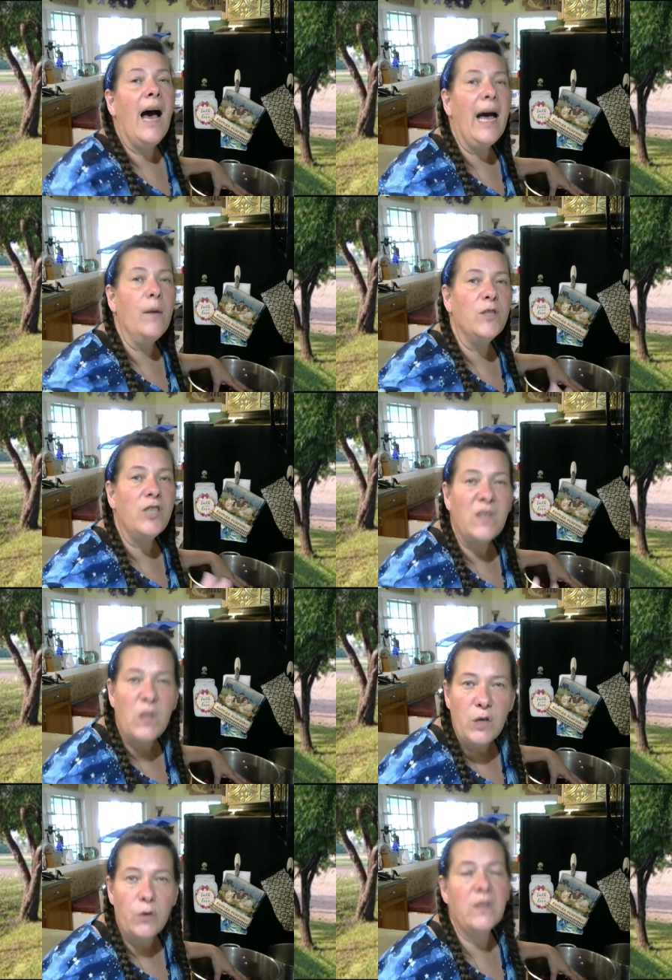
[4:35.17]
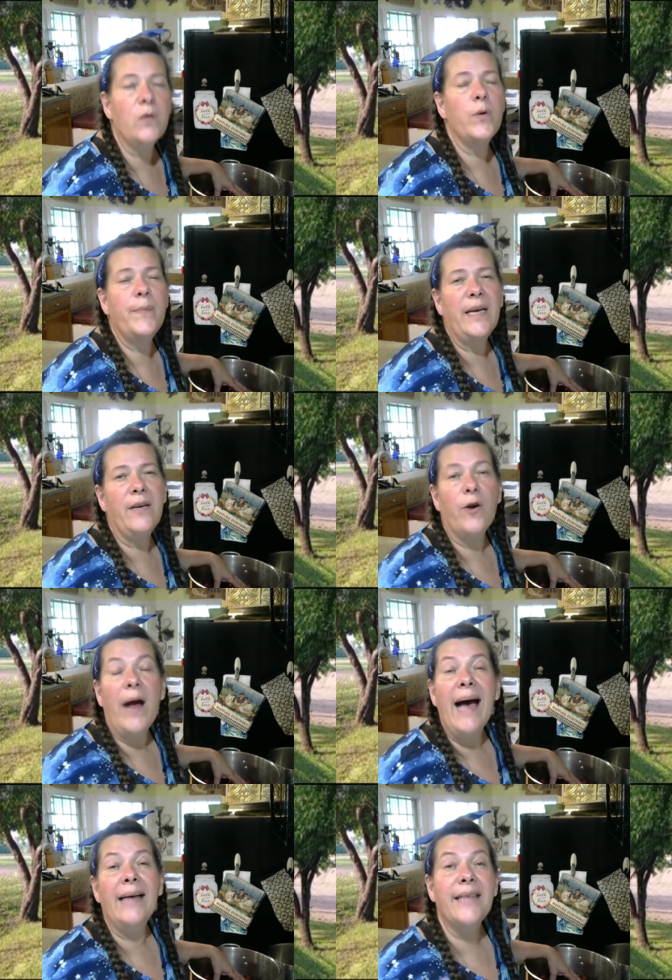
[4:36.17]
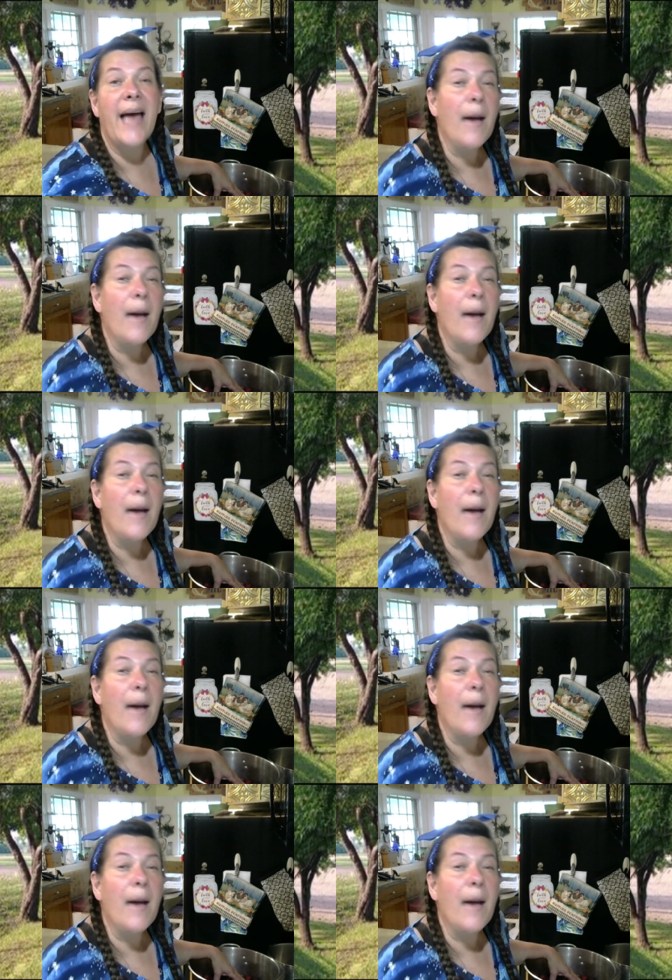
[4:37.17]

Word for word: I will just use the remainder as